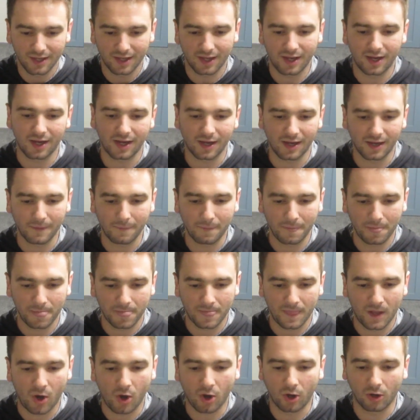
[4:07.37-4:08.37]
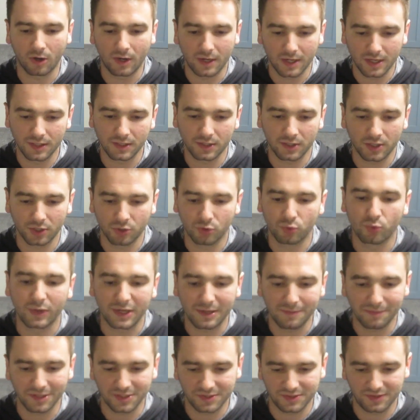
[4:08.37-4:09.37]
are in
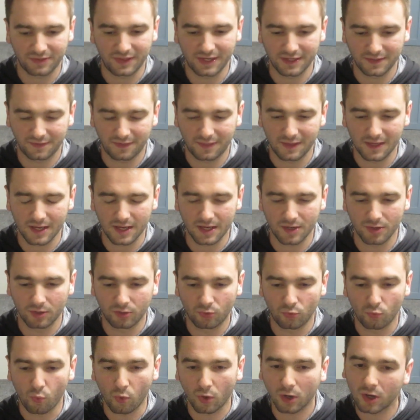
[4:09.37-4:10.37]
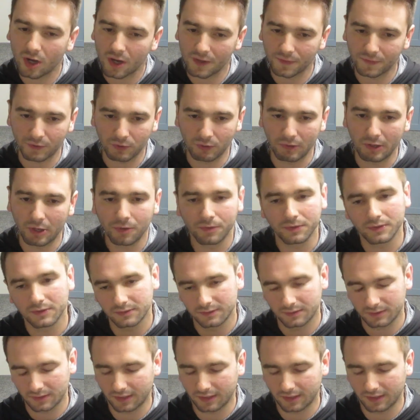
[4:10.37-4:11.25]
agreement that they work on their own.